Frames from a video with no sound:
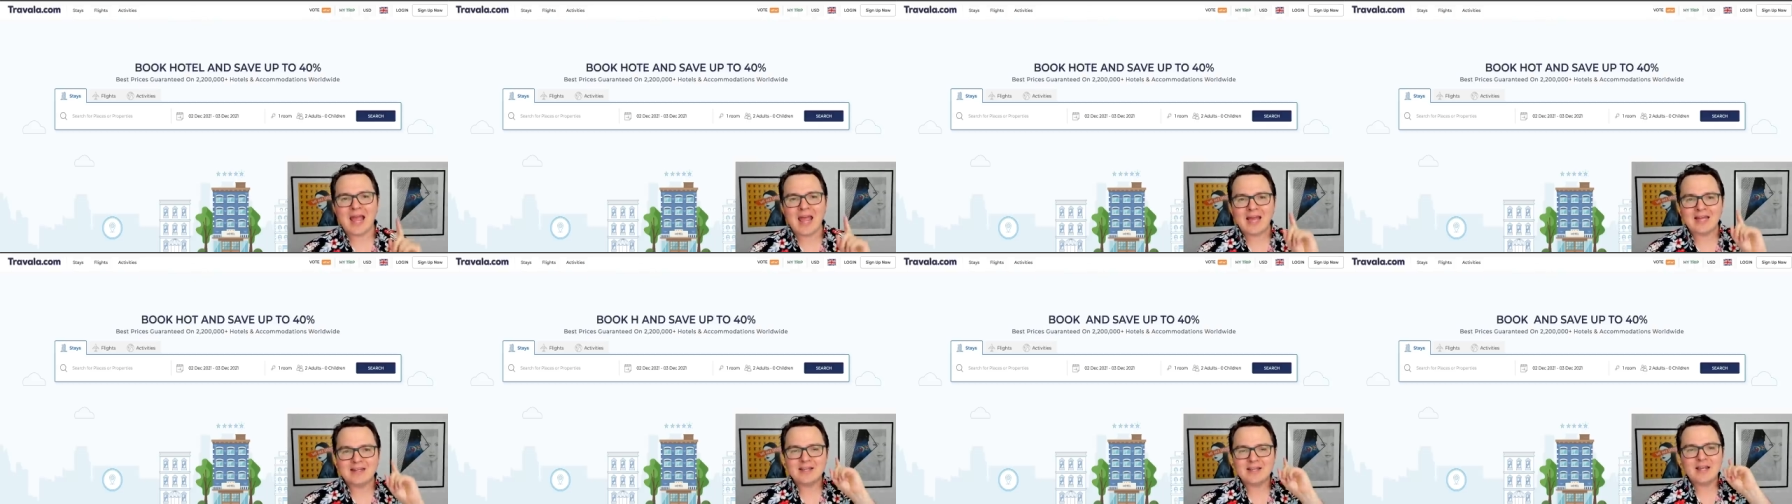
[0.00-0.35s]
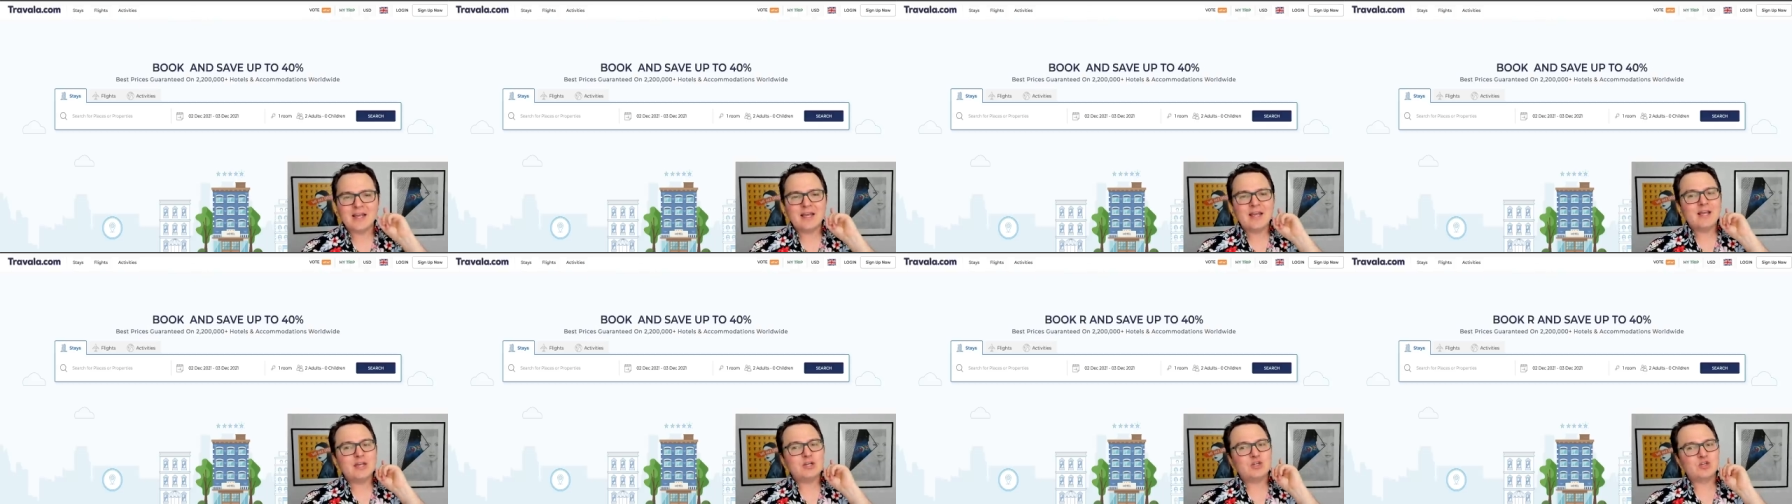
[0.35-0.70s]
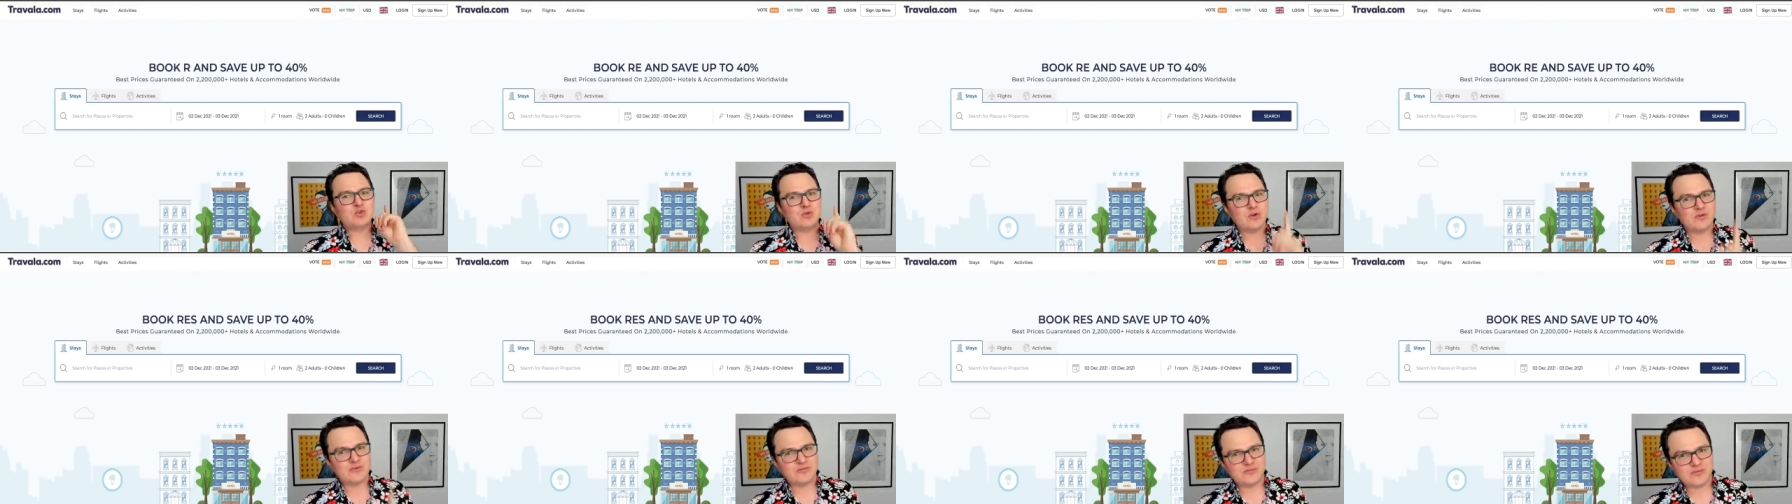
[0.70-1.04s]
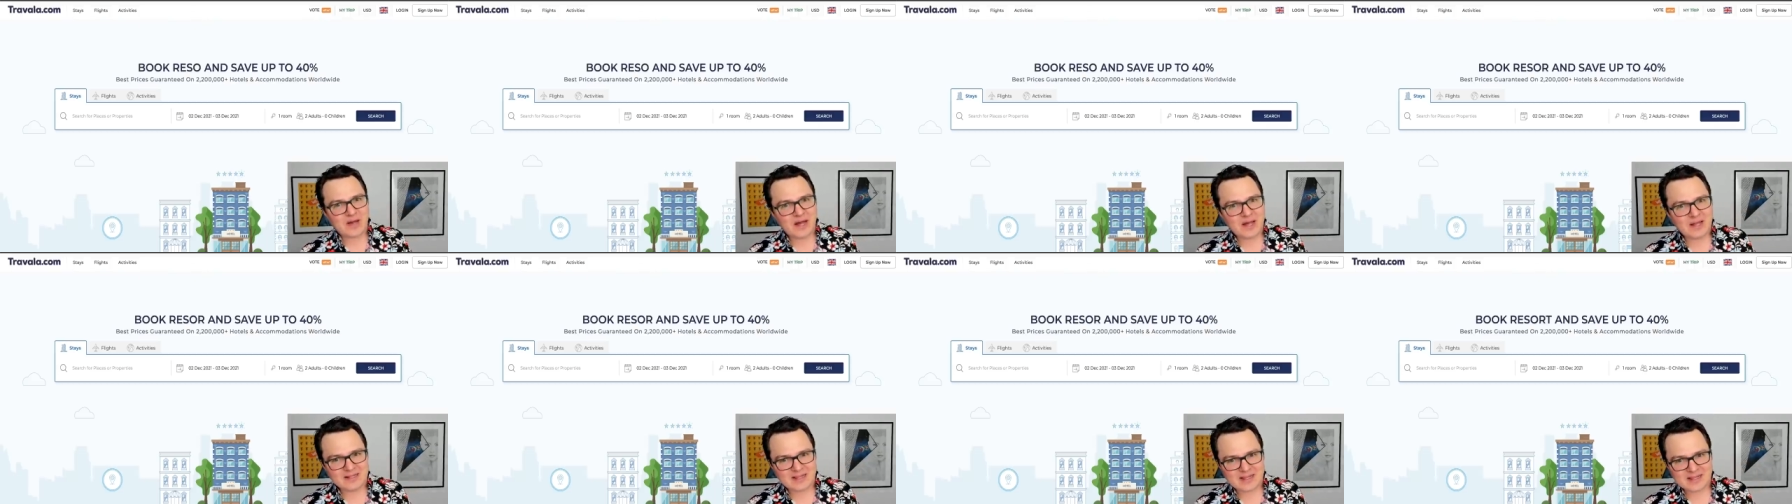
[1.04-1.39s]
at
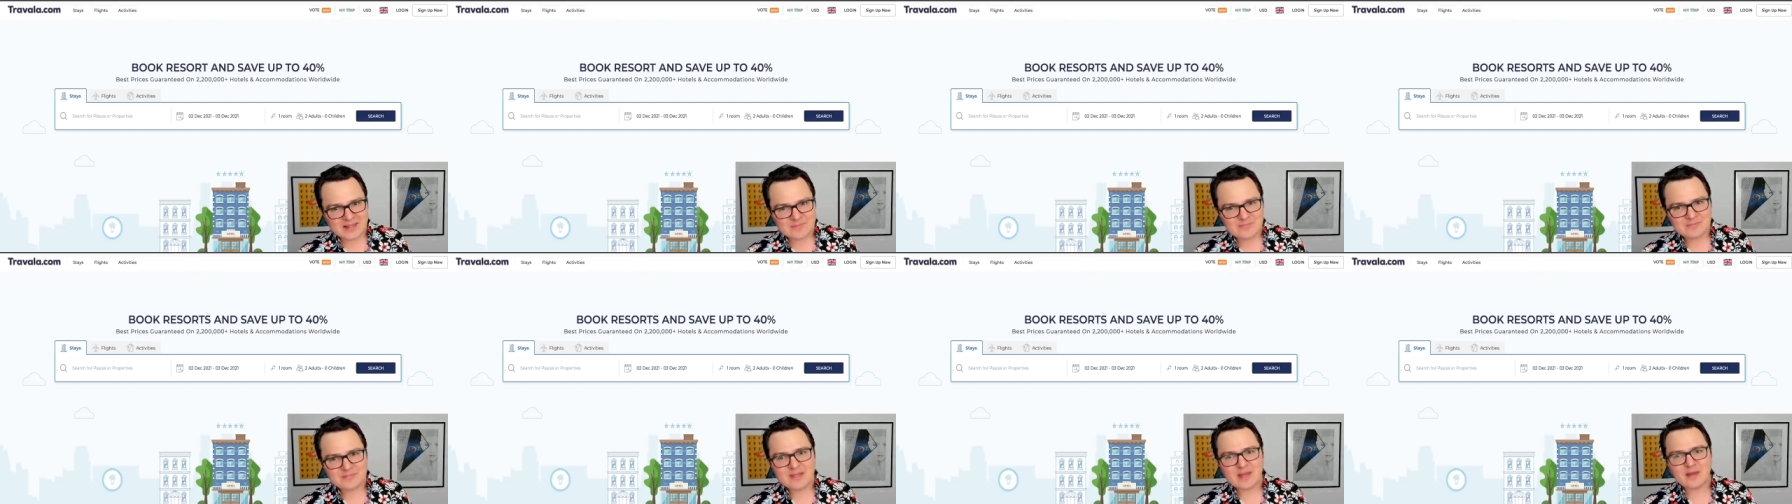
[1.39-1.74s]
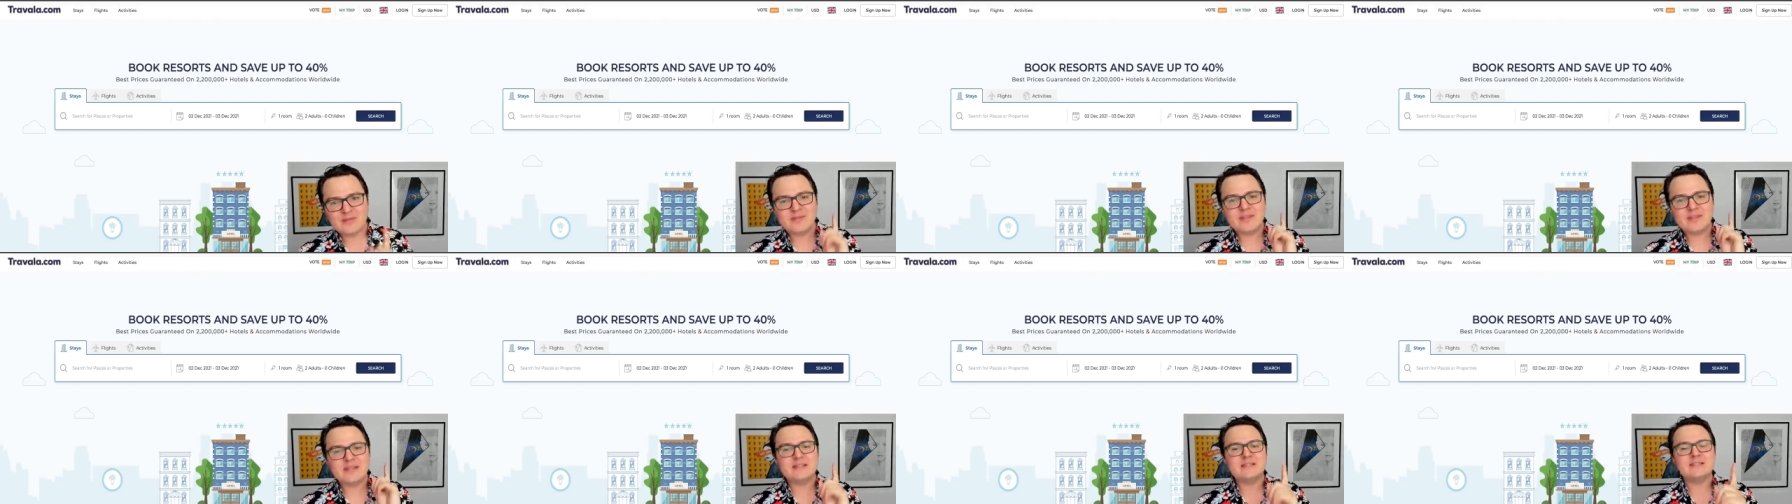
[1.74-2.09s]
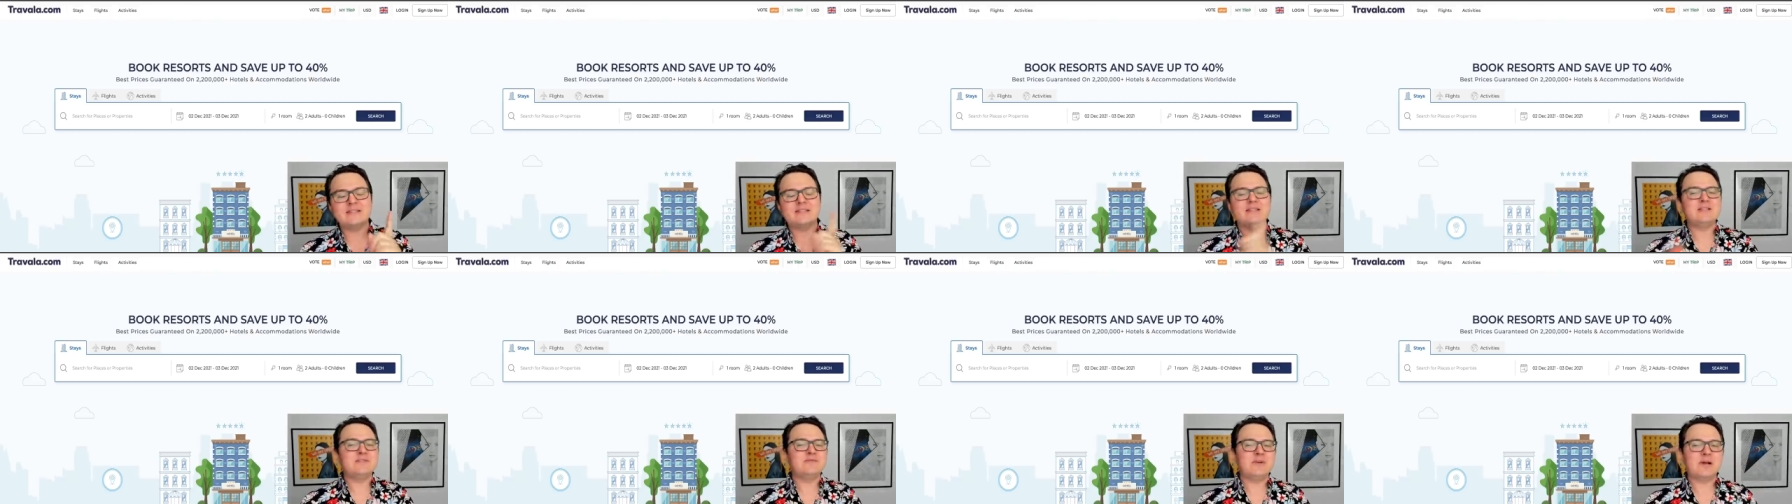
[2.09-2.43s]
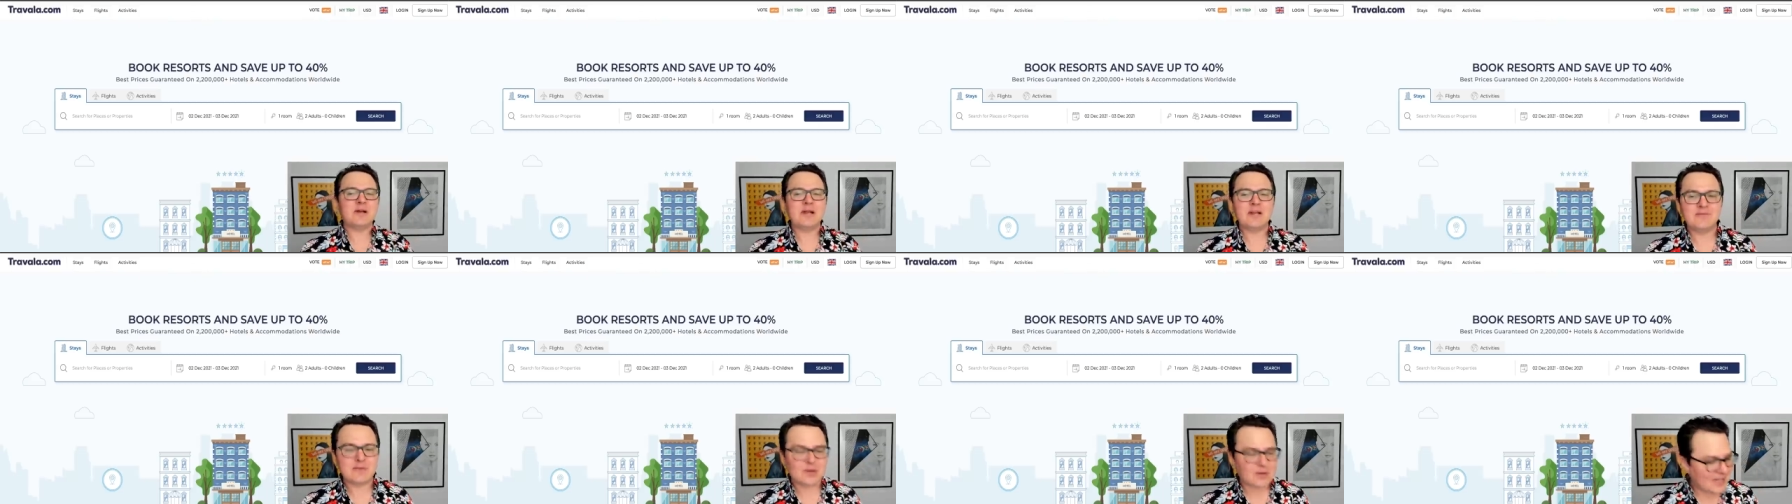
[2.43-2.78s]
Travala. Now, this is
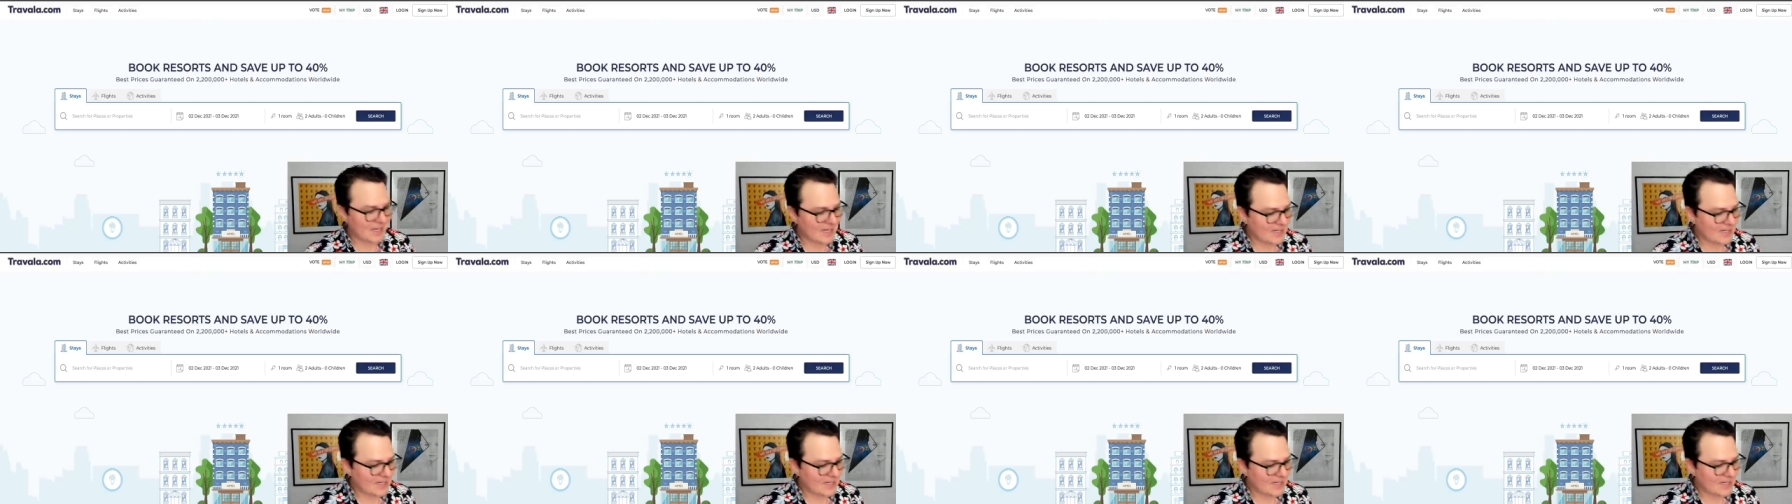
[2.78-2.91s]
very, very